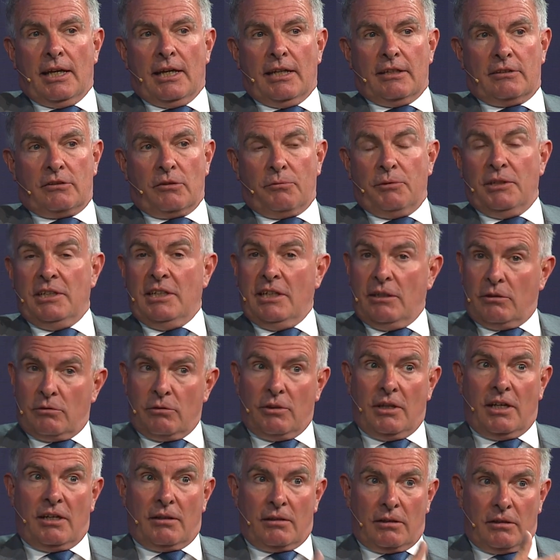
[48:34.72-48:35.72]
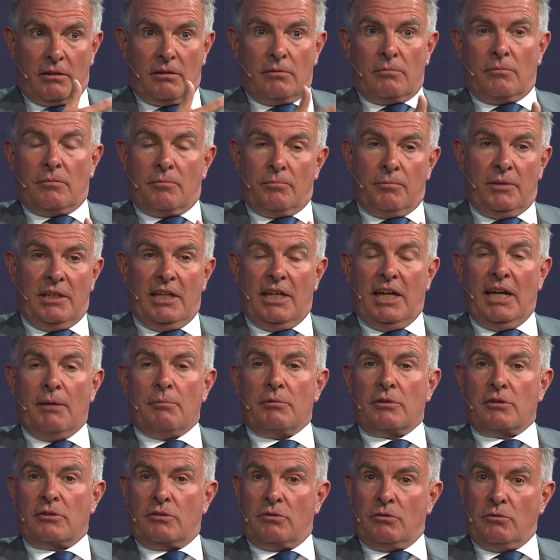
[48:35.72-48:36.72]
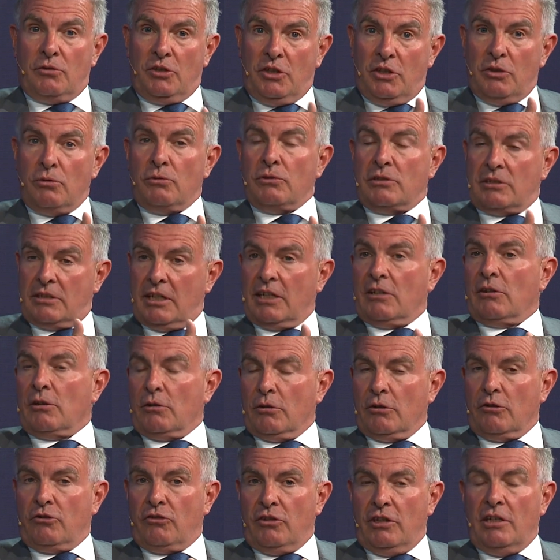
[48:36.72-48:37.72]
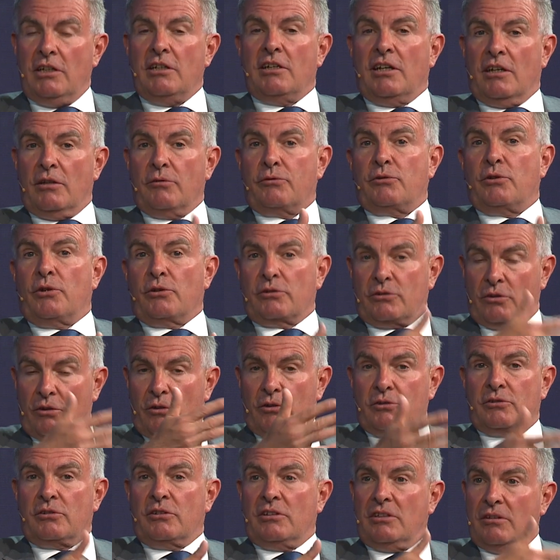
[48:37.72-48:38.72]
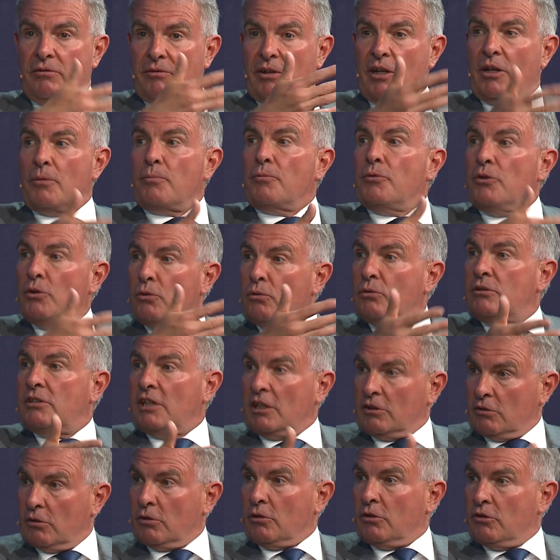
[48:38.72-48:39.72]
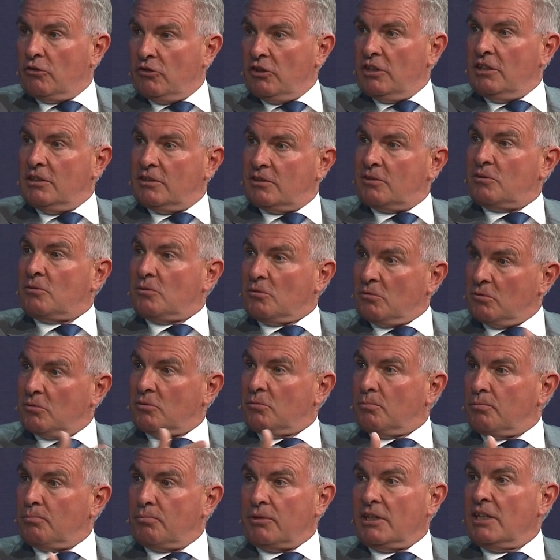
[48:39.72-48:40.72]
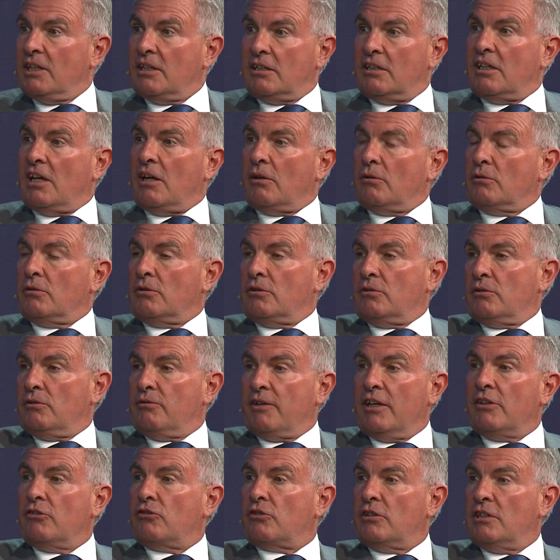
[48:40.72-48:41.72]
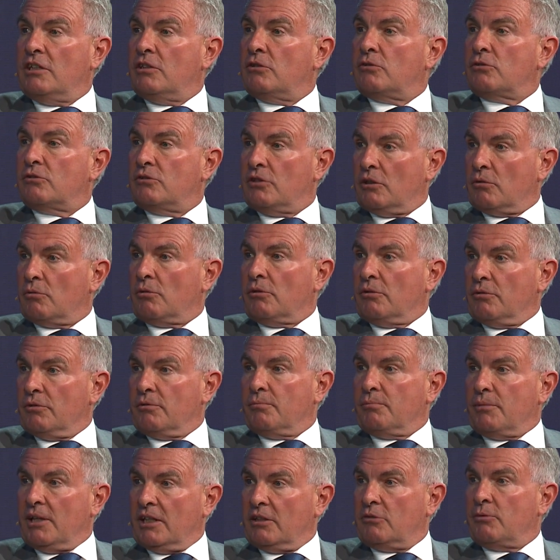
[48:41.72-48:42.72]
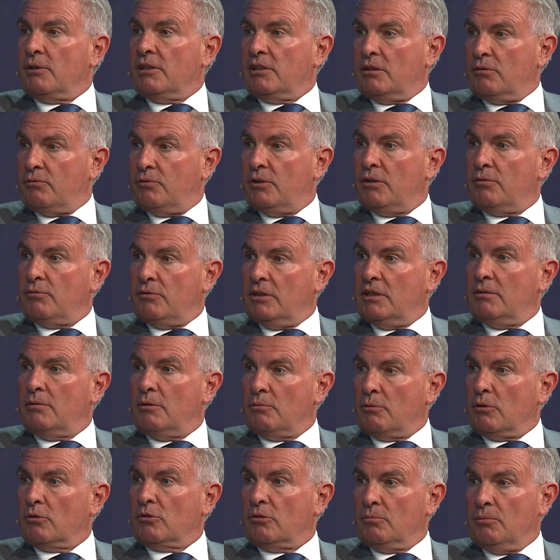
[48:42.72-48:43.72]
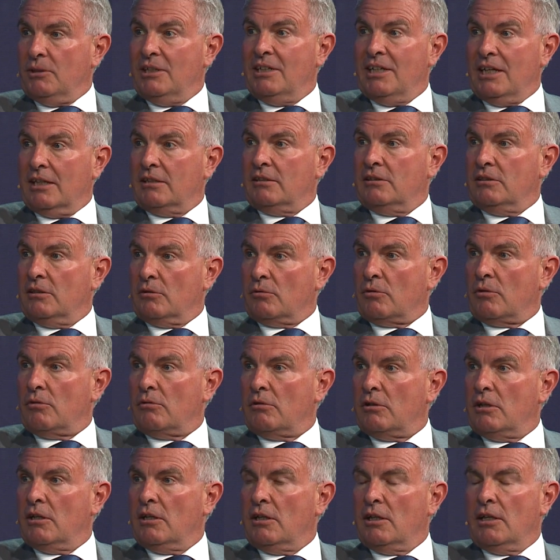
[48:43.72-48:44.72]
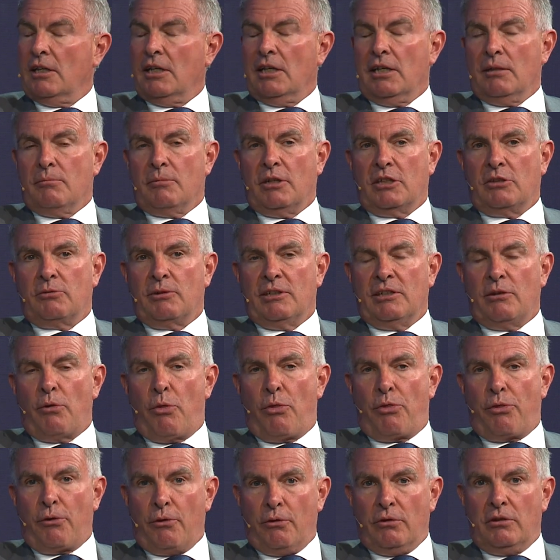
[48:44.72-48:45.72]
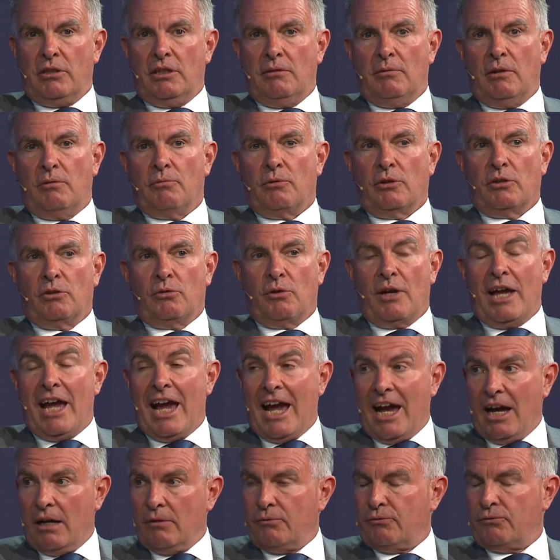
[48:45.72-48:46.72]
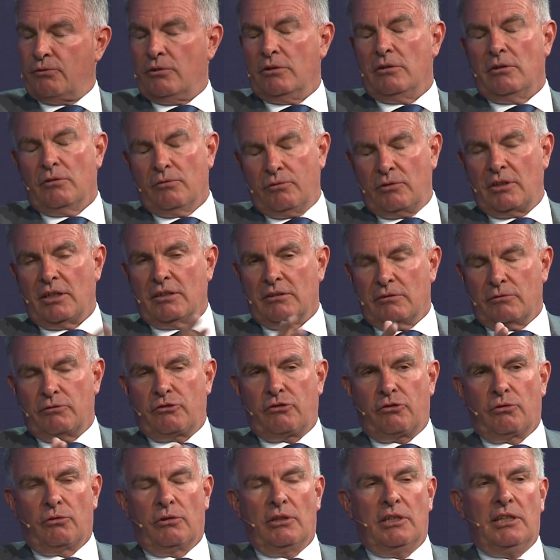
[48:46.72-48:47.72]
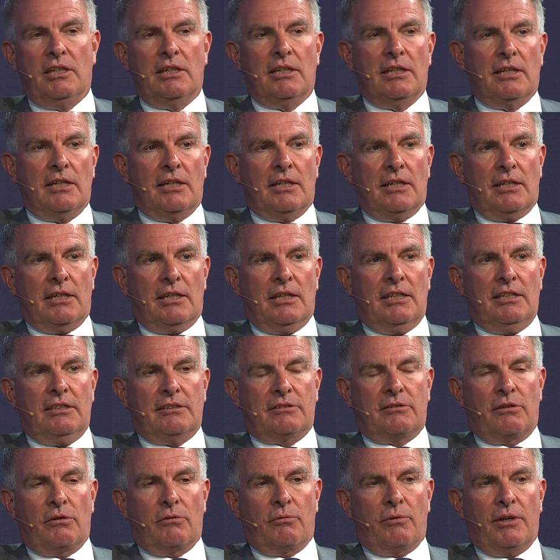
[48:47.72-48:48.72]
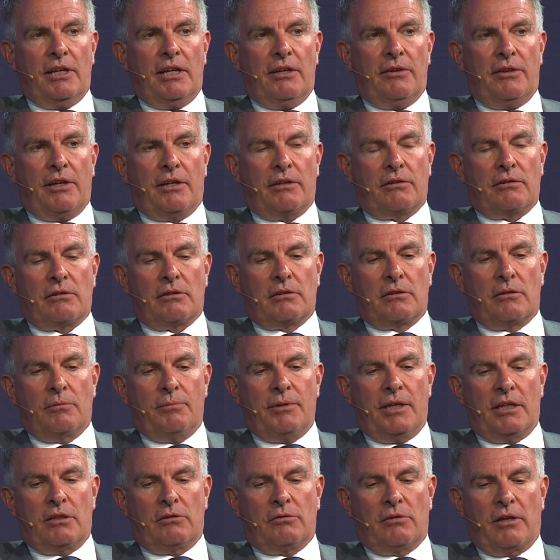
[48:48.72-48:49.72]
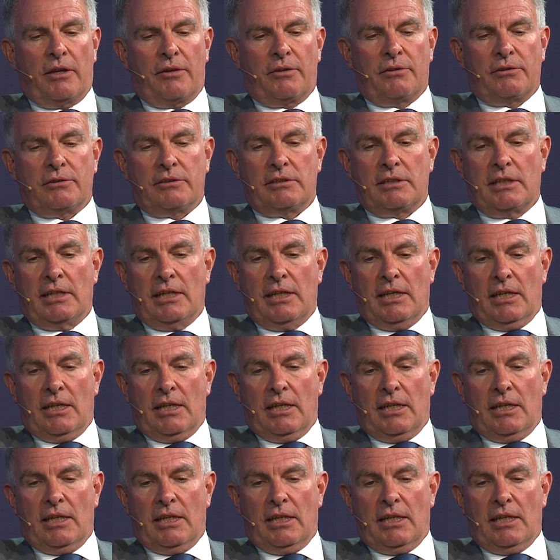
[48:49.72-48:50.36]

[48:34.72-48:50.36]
So we need to be able to use technology and, of course, also develop new technologies to bring it down to eventually to zero. By 2050, we want to be net zero. By 2030, we want to halve, and Lufthansa surely leads the way there compared to others.